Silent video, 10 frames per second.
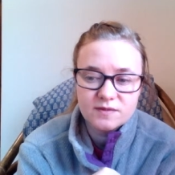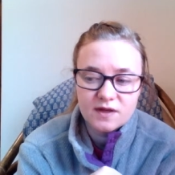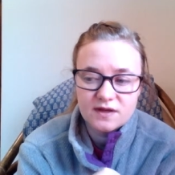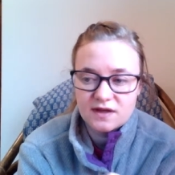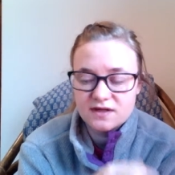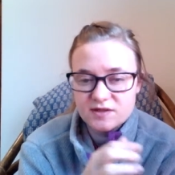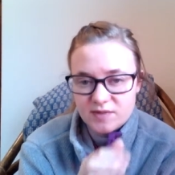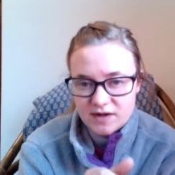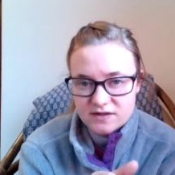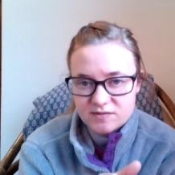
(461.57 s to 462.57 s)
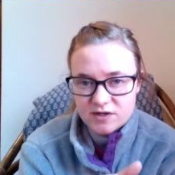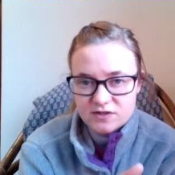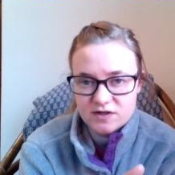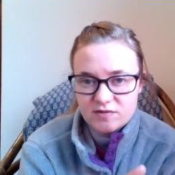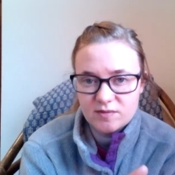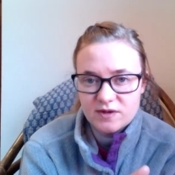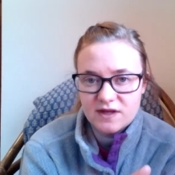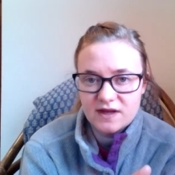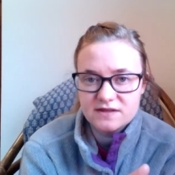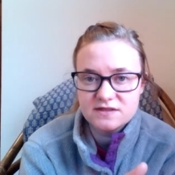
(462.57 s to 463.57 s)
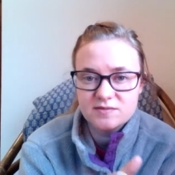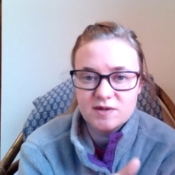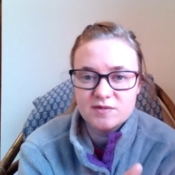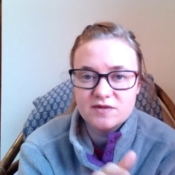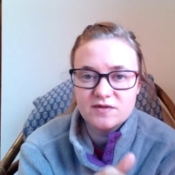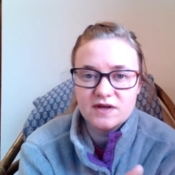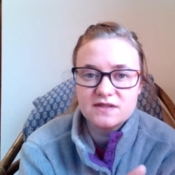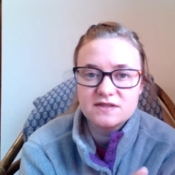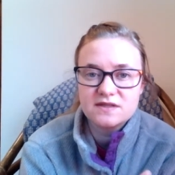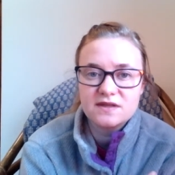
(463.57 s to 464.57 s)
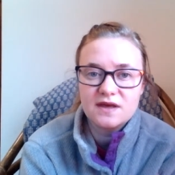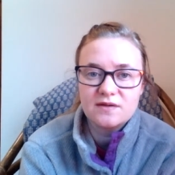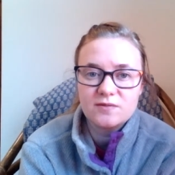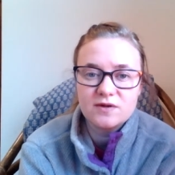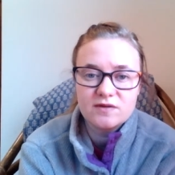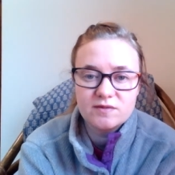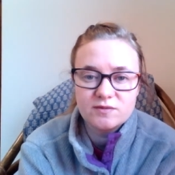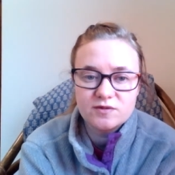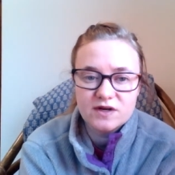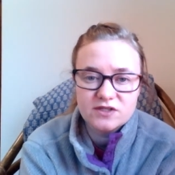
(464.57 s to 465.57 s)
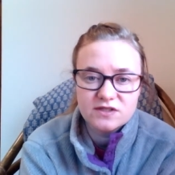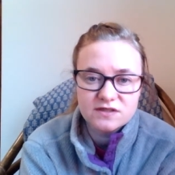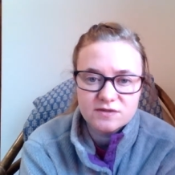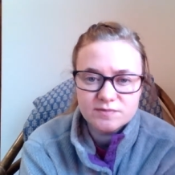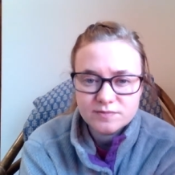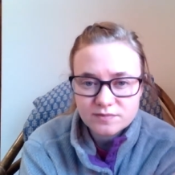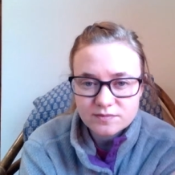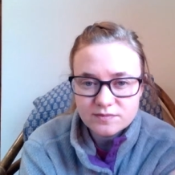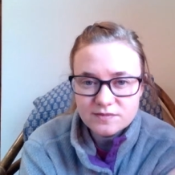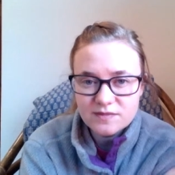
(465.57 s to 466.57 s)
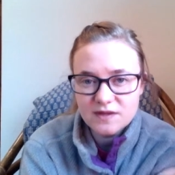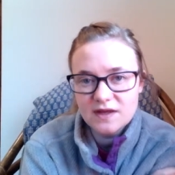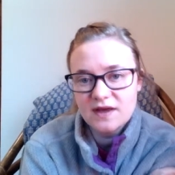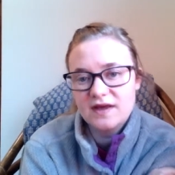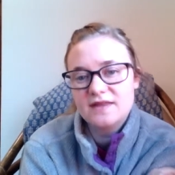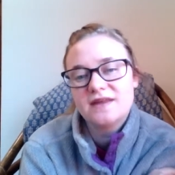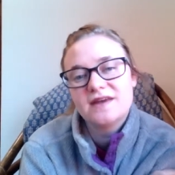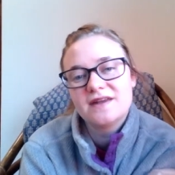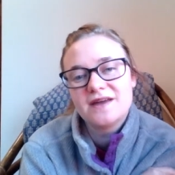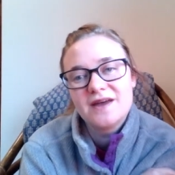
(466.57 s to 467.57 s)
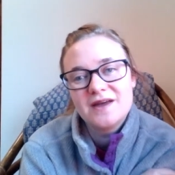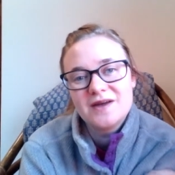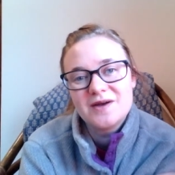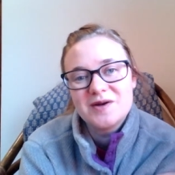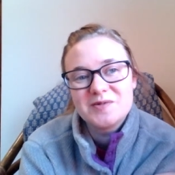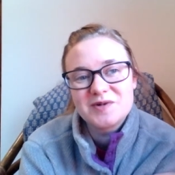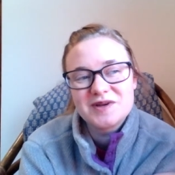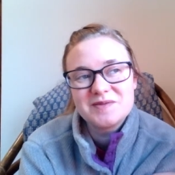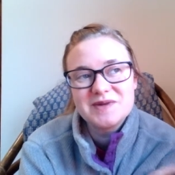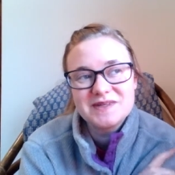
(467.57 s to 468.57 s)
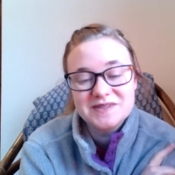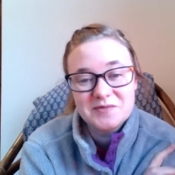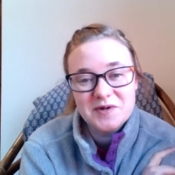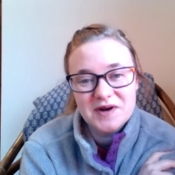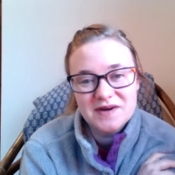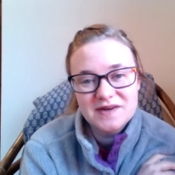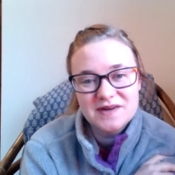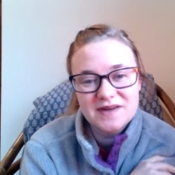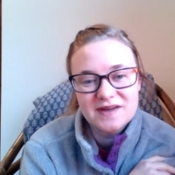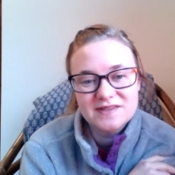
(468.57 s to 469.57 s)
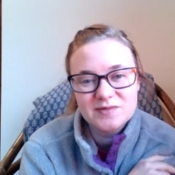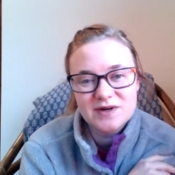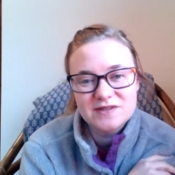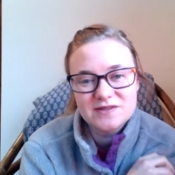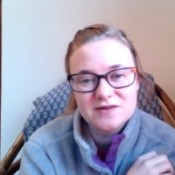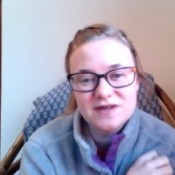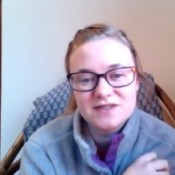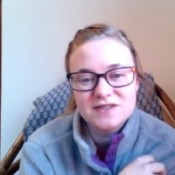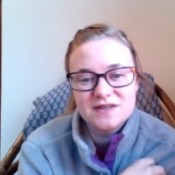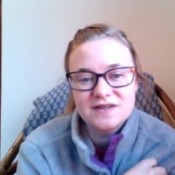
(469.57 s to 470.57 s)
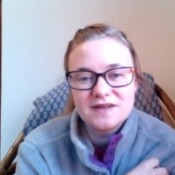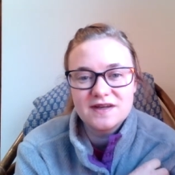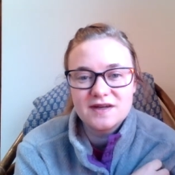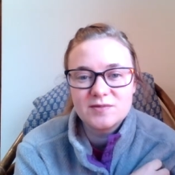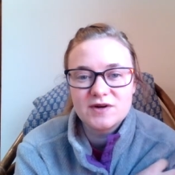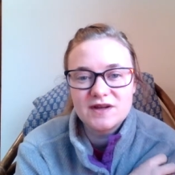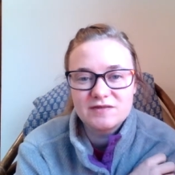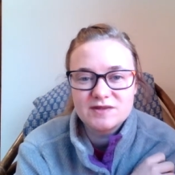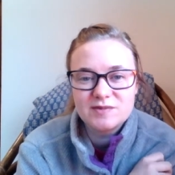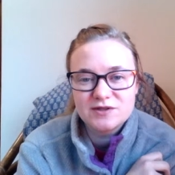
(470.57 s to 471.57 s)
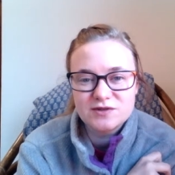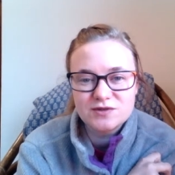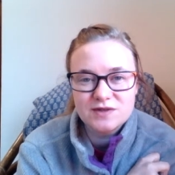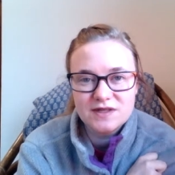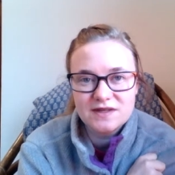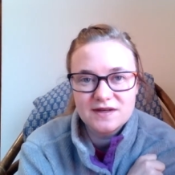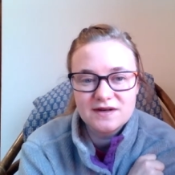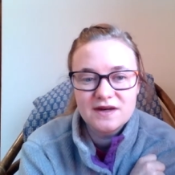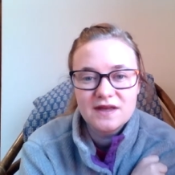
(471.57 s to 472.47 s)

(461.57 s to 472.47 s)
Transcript: again into pairs, make sure everybody has some type of device that will give them directions. And then we're going to meet somewhere, a surprise location, and we're going to have a special treat there.